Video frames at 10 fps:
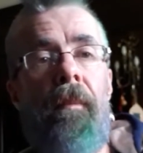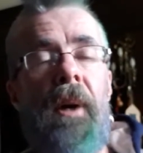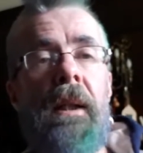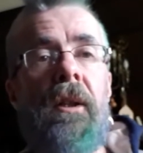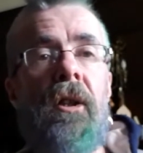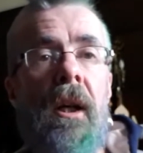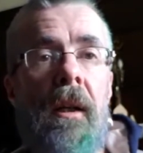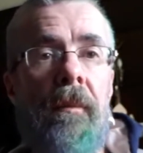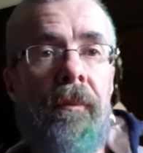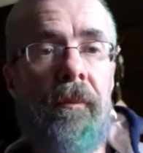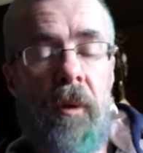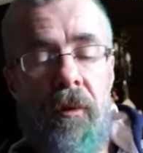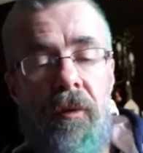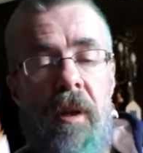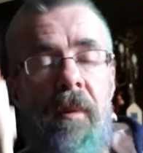practice chanter
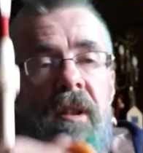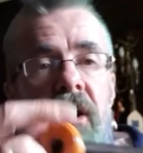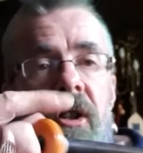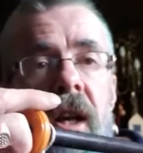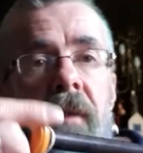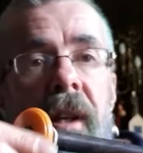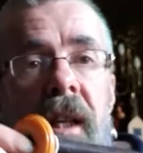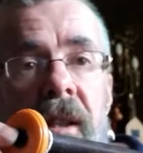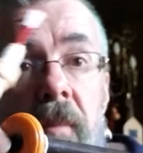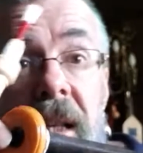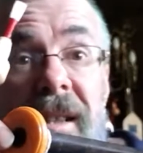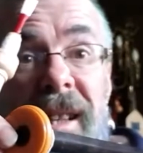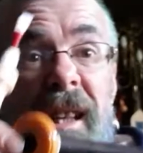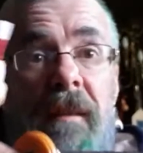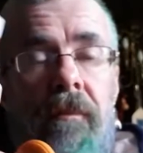with imitation ivory. That's
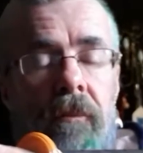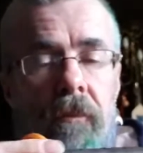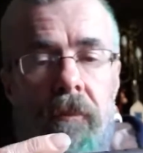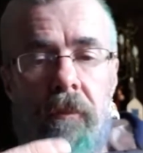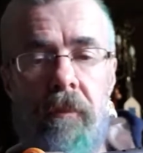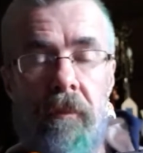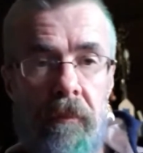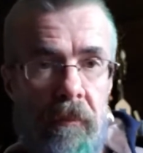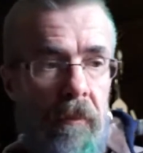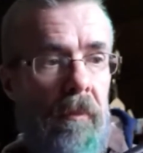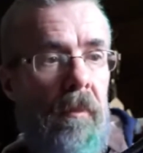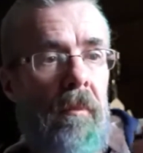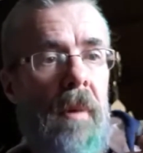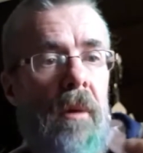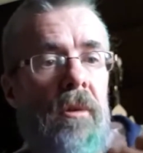plastic
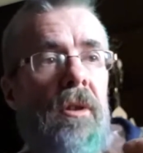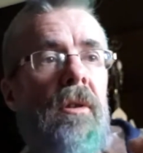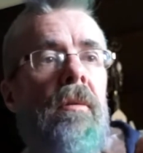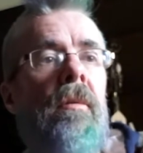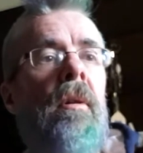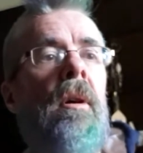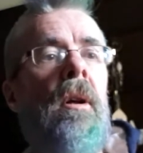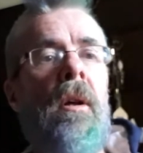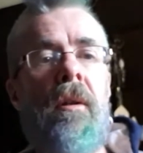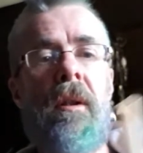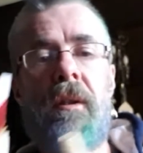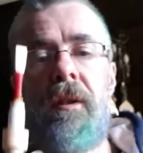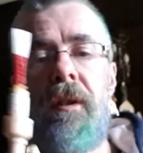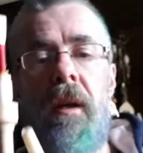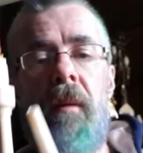mounts. This
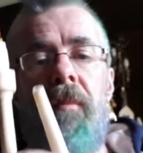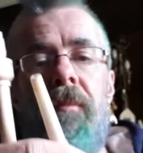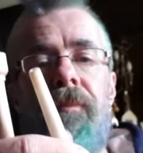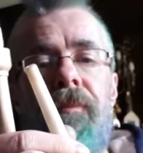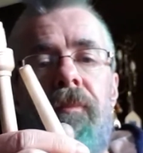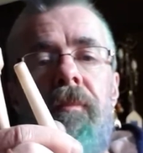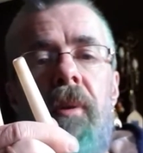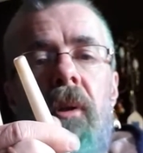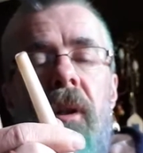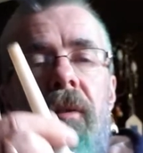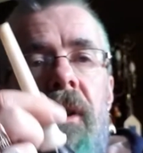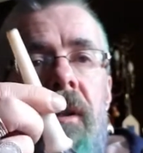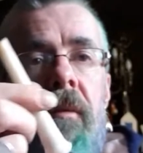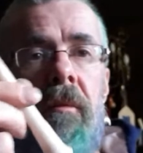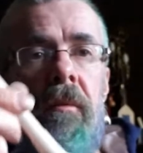is a polythene